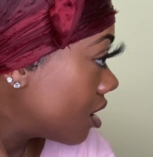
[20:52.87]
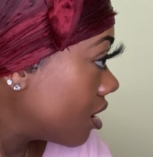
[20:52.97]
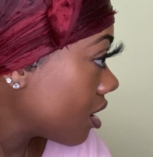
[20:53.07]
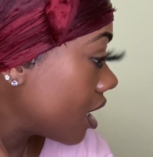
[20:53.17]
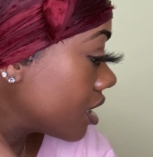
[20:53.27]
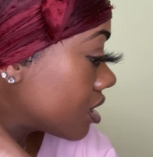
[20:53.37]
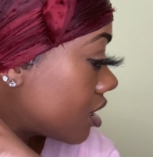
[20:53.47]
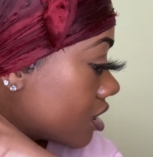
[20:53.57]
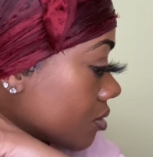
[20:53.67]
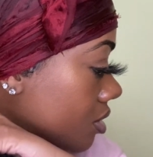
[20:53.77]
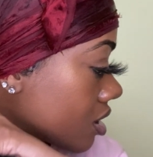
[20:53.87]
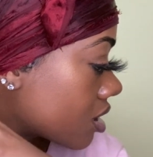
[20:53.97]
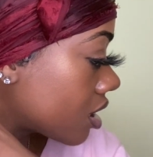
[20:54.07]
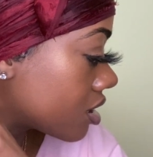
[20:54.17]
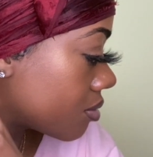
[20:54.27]
Okay, so you just want to
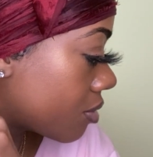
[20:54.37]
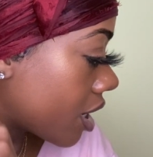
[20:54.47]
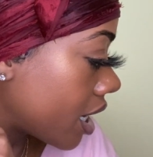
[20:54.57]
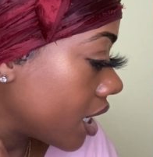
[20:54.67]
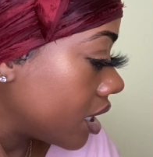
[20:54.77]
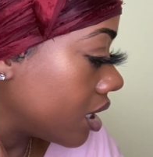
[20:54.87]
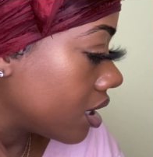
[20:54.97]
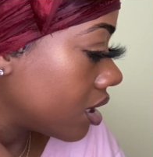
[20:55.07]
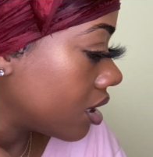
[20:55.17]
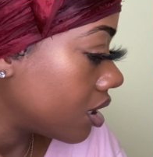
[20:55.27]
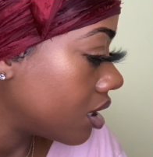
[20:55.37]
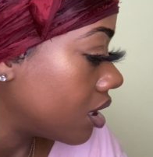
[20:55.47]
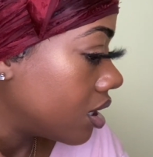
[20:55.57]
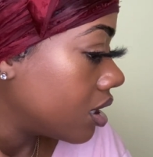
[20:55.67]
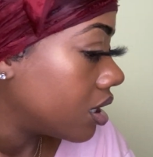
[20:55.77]
start to braid
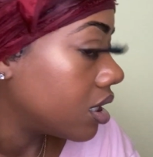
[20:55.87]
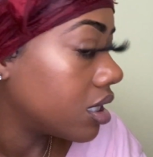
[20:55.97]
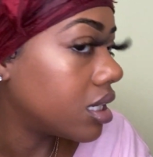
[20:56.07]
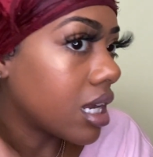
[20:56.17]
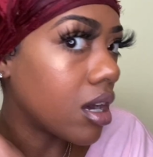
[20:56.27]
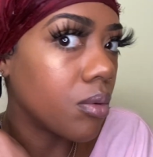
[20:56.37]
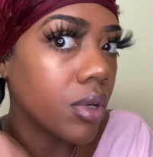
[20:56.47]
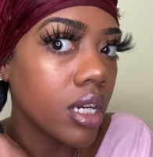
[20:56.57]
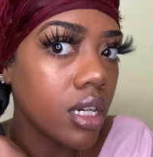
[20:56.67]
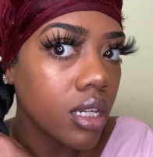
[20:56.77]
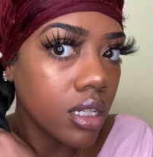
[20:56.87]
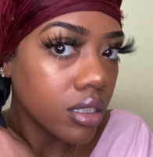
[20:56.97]
downward.